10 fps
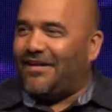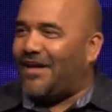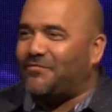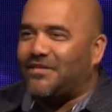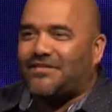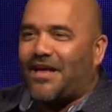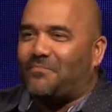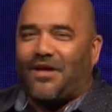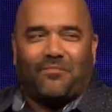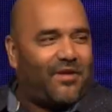I'm just, I'm,
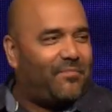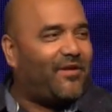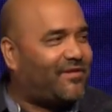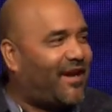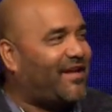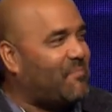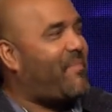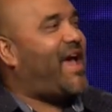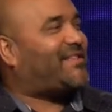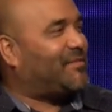I'm a little bit, I get
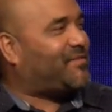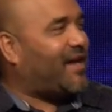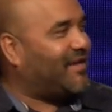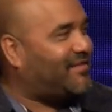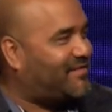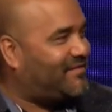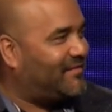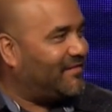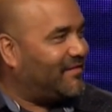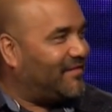mad sometimes.
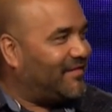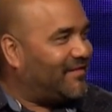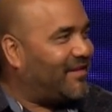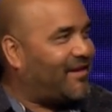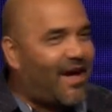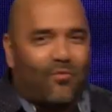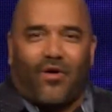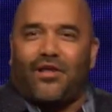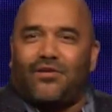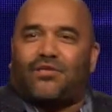I say, God, why
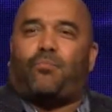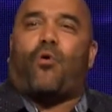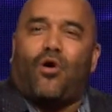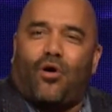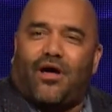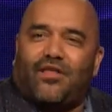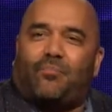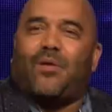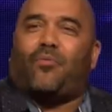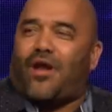do you spoil other
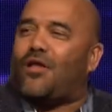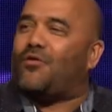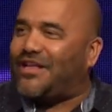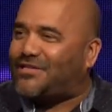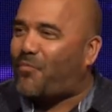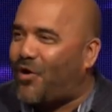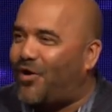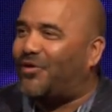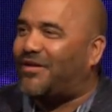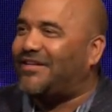people and I don't get
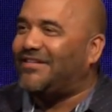spoiled?